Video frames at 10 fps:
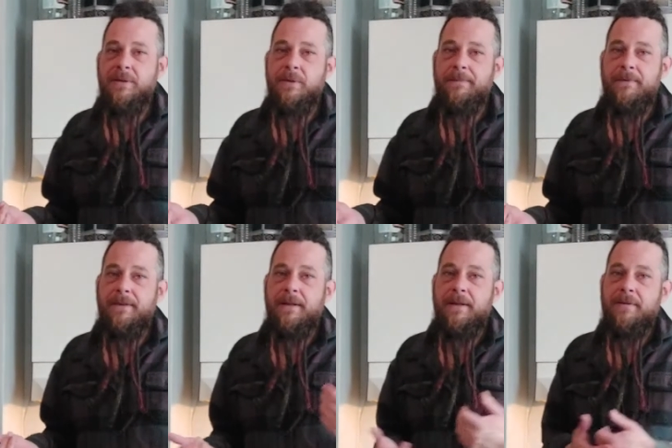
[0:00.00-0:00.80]

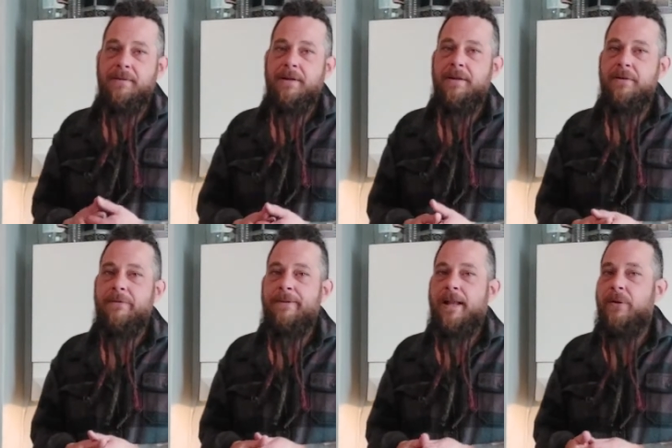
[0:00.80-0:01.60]
Hopefully, I'll try to do a
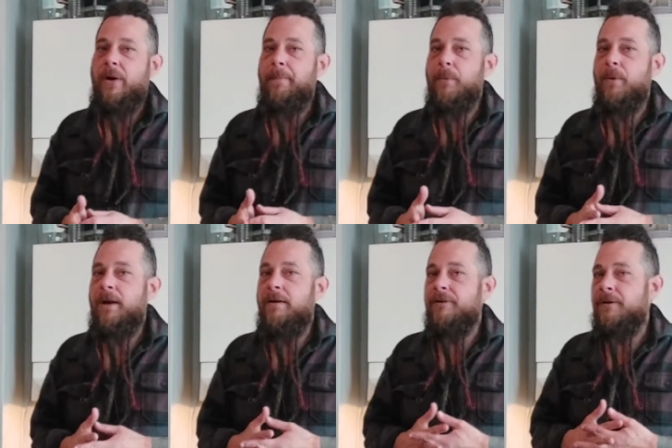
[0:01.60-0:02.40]
follow-up or
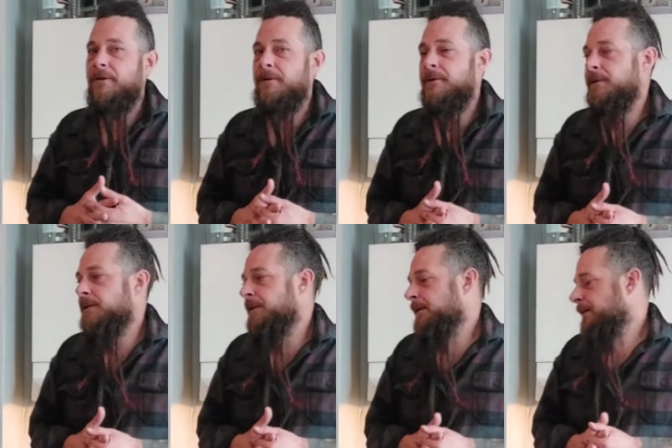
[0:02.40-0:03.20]
whatever.
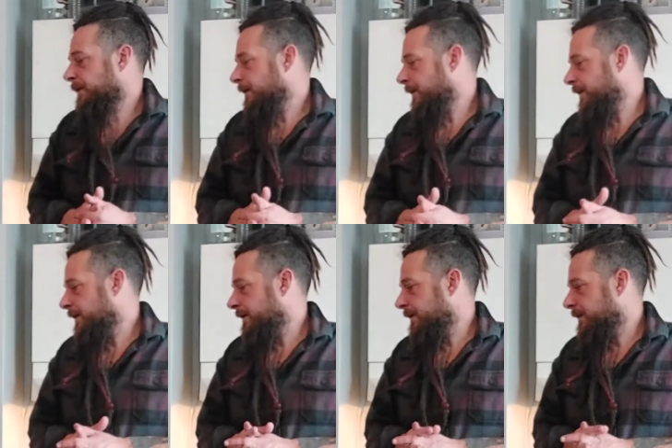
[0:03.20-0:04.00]

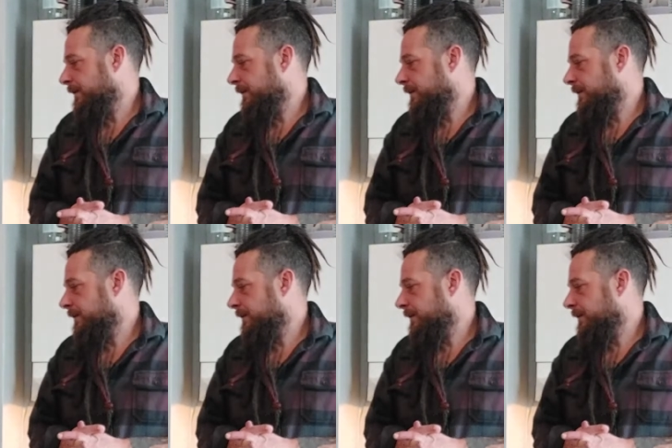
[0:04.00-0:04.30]
And